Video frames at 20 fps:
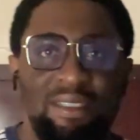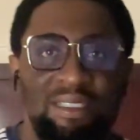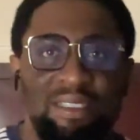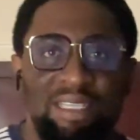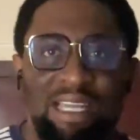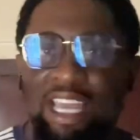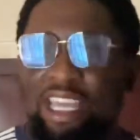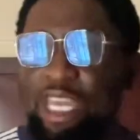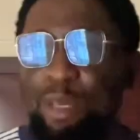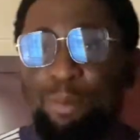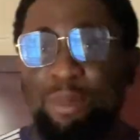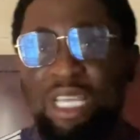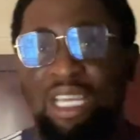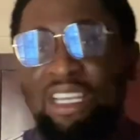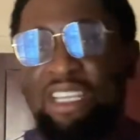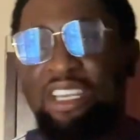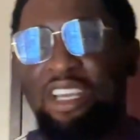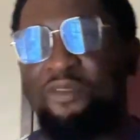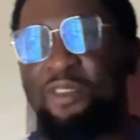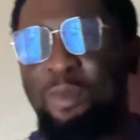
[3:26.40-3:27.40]
I keep
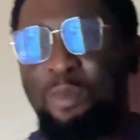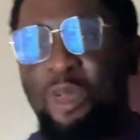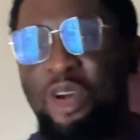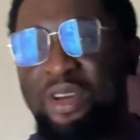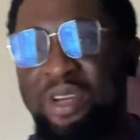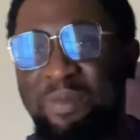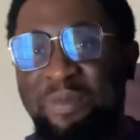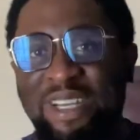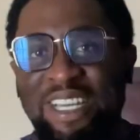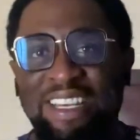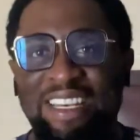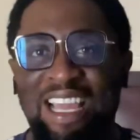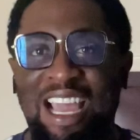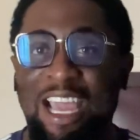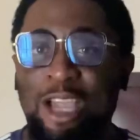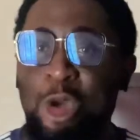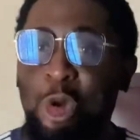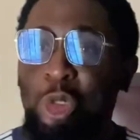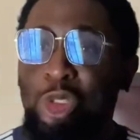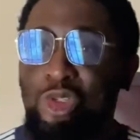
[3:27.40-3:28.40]
telling everybody, man,
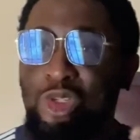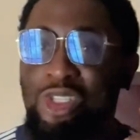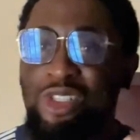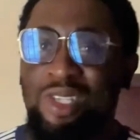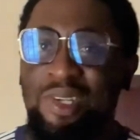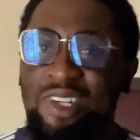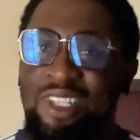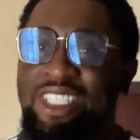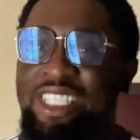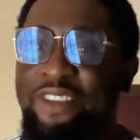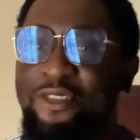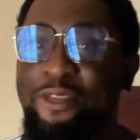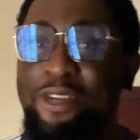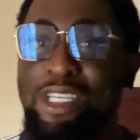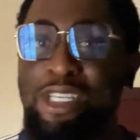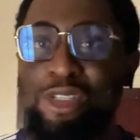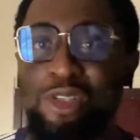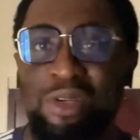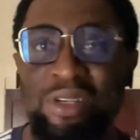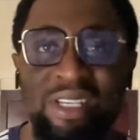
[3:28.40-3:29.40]
I go to church every
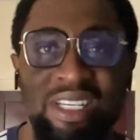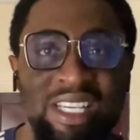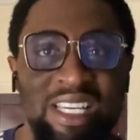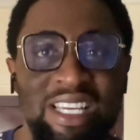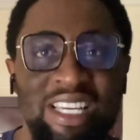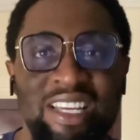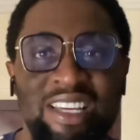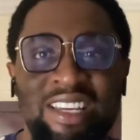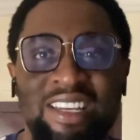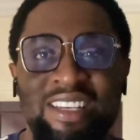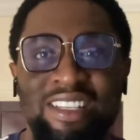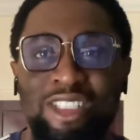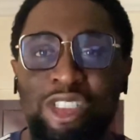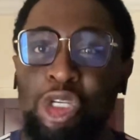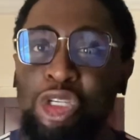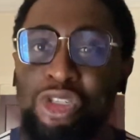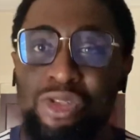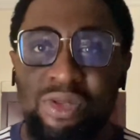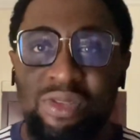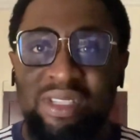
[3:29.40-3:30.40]
Sunday
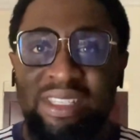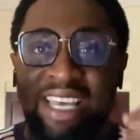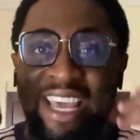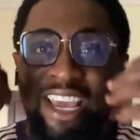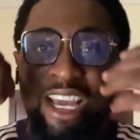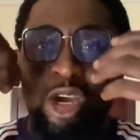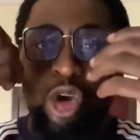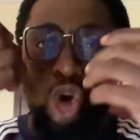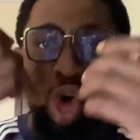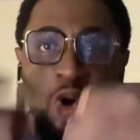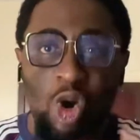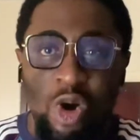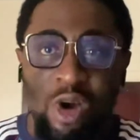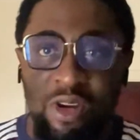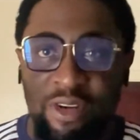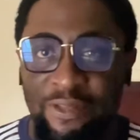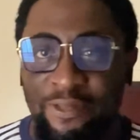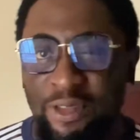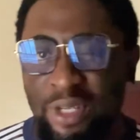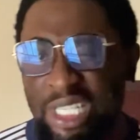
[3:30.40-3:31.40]
just to thank
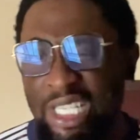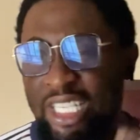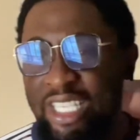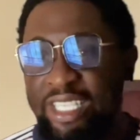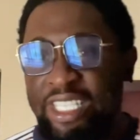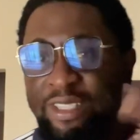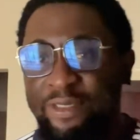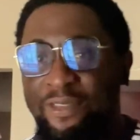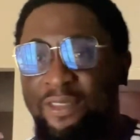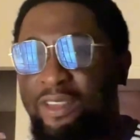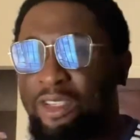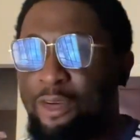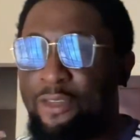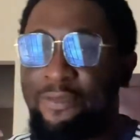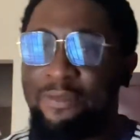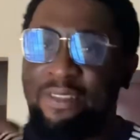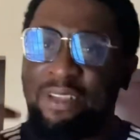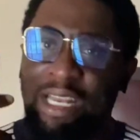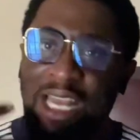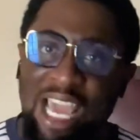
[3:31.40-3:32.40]
God for the gift
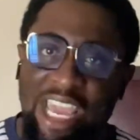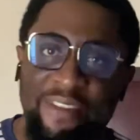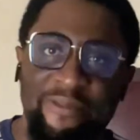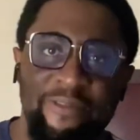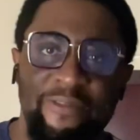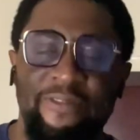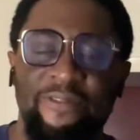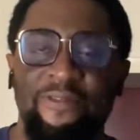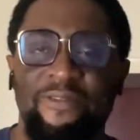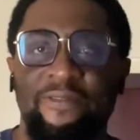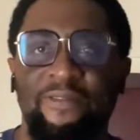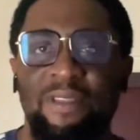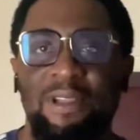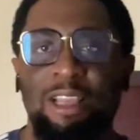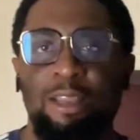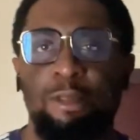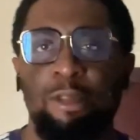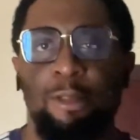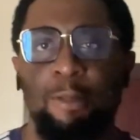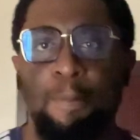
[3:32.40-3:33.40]
of life.
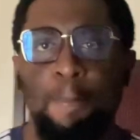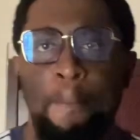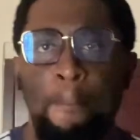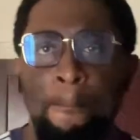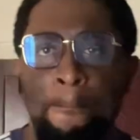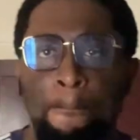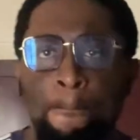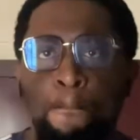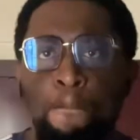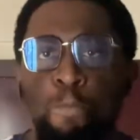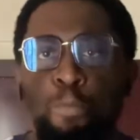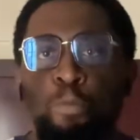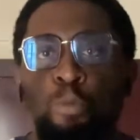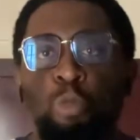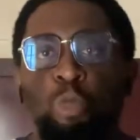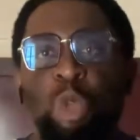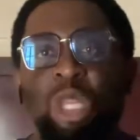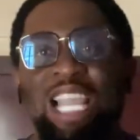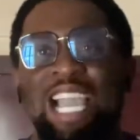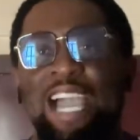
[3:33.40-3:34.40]

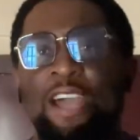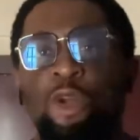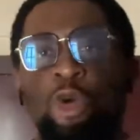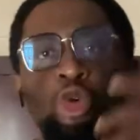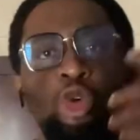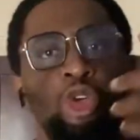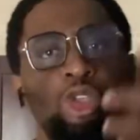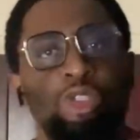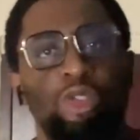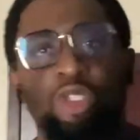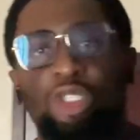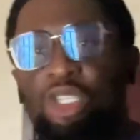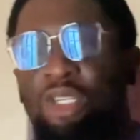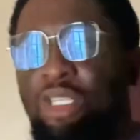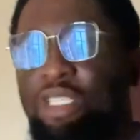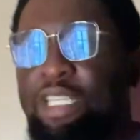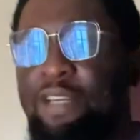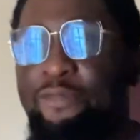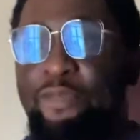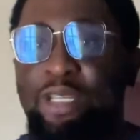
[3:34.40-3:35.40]
I don't go to
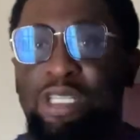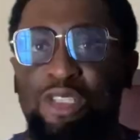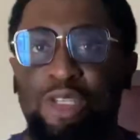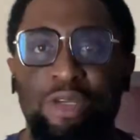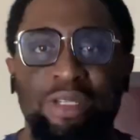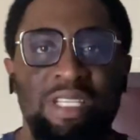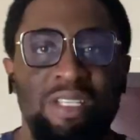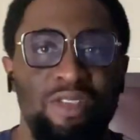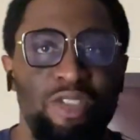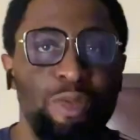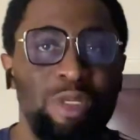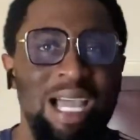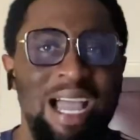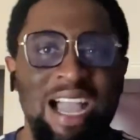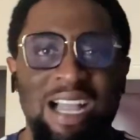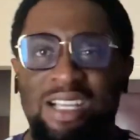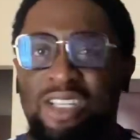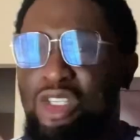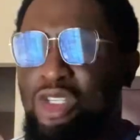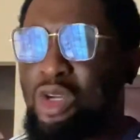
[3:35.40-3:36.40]
church every Sunday to
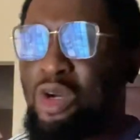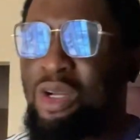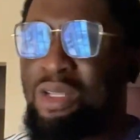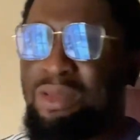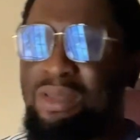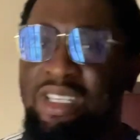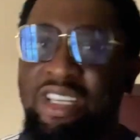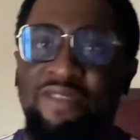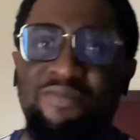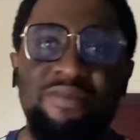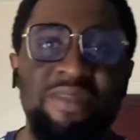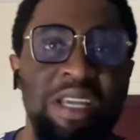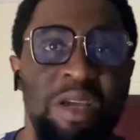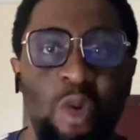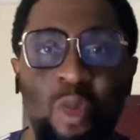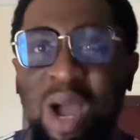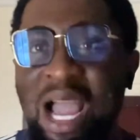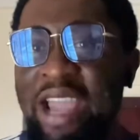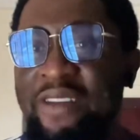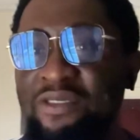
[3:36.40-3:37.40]
ask God to give me a
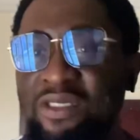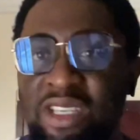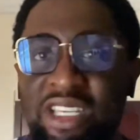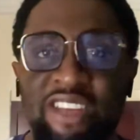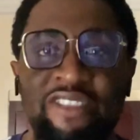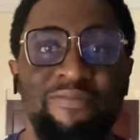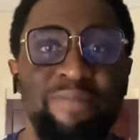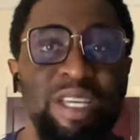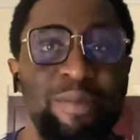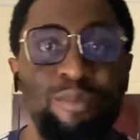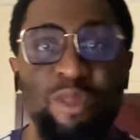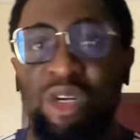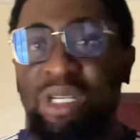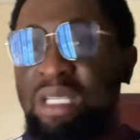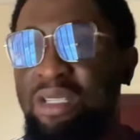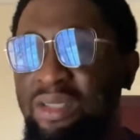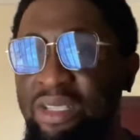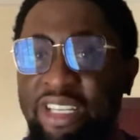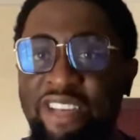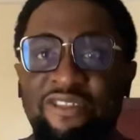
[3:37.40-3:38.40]
wife, to give me
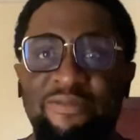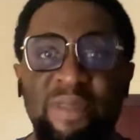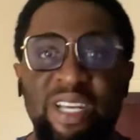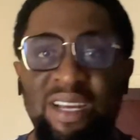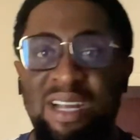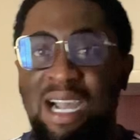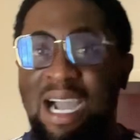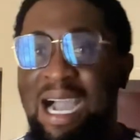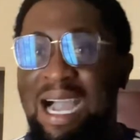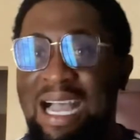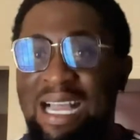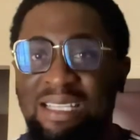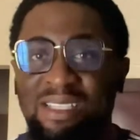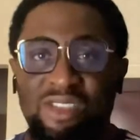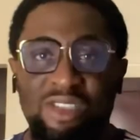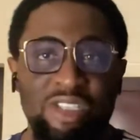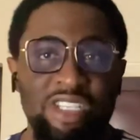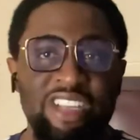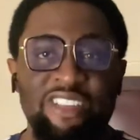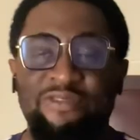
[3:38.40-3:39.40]
money, to give me
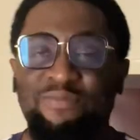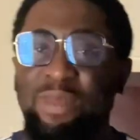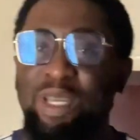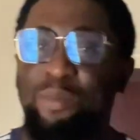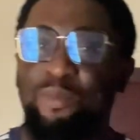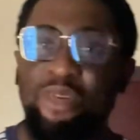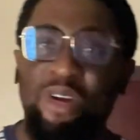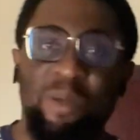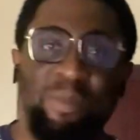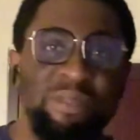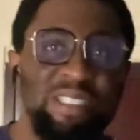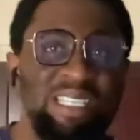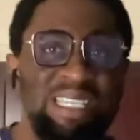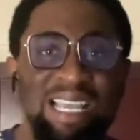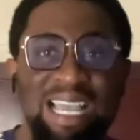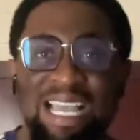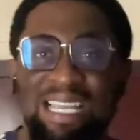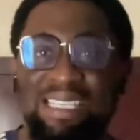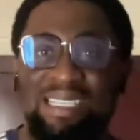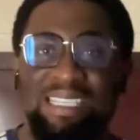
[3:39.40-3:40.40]
cars, to give me
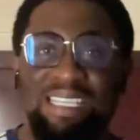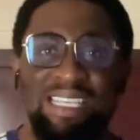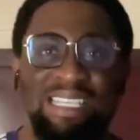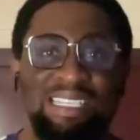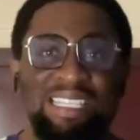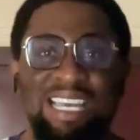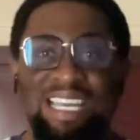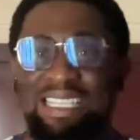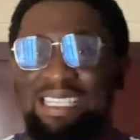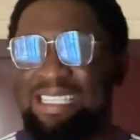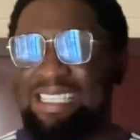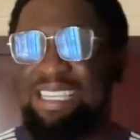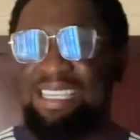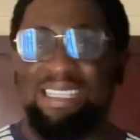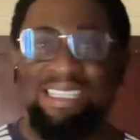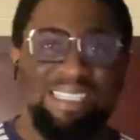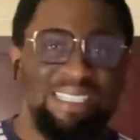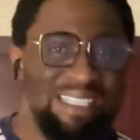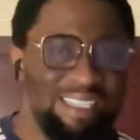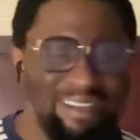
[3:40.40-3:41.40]
property,
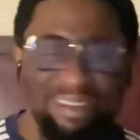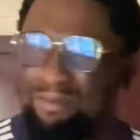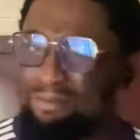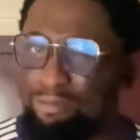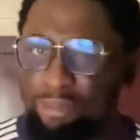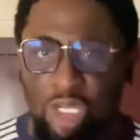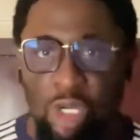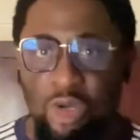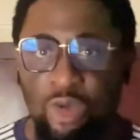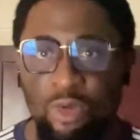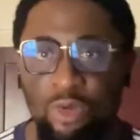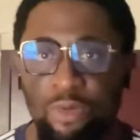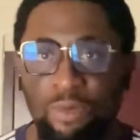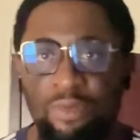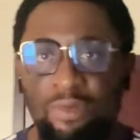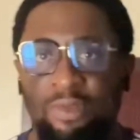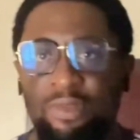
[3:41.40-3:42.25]
access. No.